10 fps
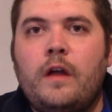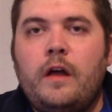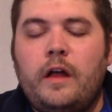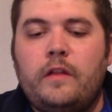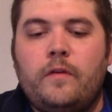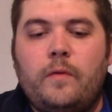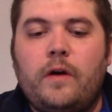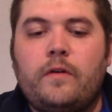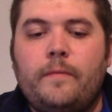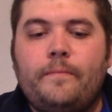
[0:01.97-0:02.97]
Hello,
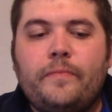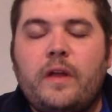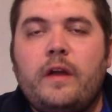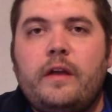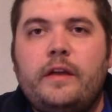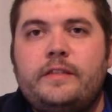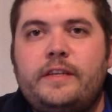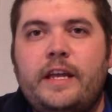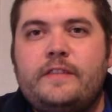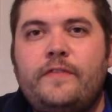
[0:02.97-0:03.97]
welcome. In
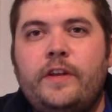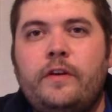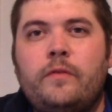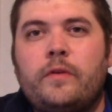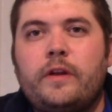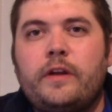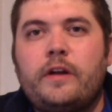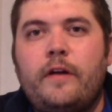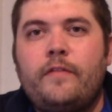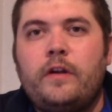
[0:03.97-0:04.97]
today's video, we're going to
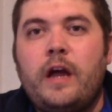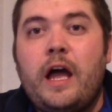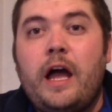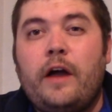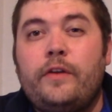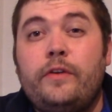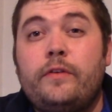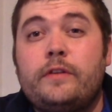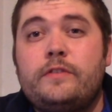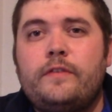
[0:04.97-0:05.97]
cover how you
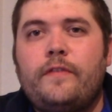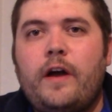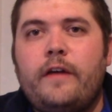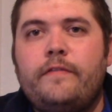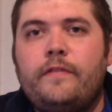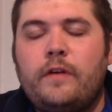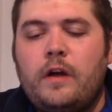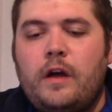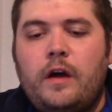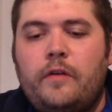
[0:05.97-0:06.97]
can survive
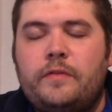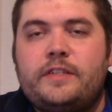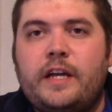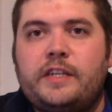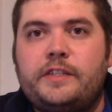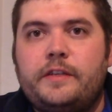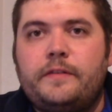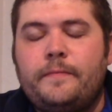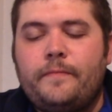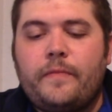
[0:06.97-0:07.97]
a
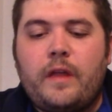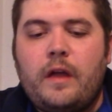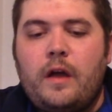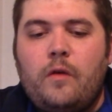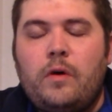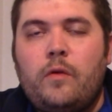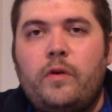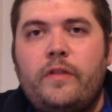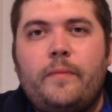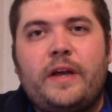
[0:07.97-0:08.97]
recession. Well,
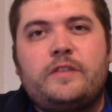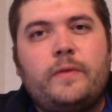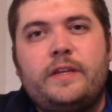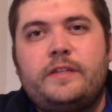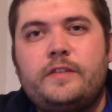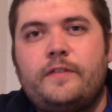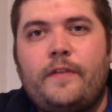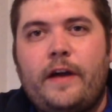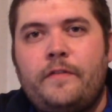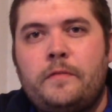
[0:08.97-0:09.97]
one of the best ways to
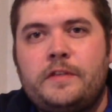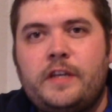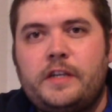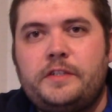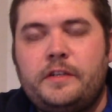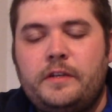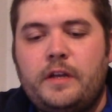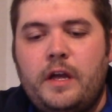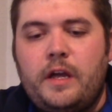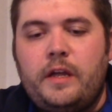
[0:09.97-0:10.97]
survive a
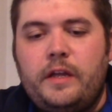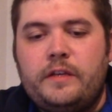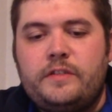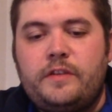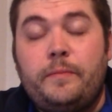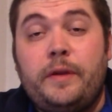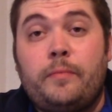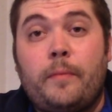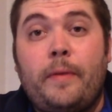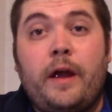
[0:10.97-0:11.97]
recession is to be
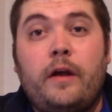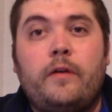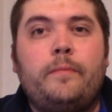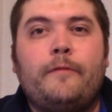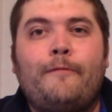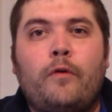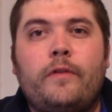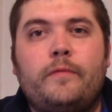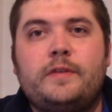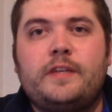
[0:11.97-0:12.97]
prepared before
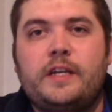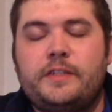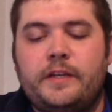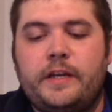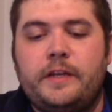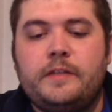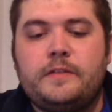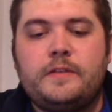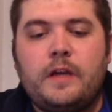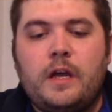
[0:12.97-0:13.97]
the recession
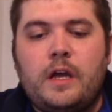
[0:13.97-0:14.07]
hits.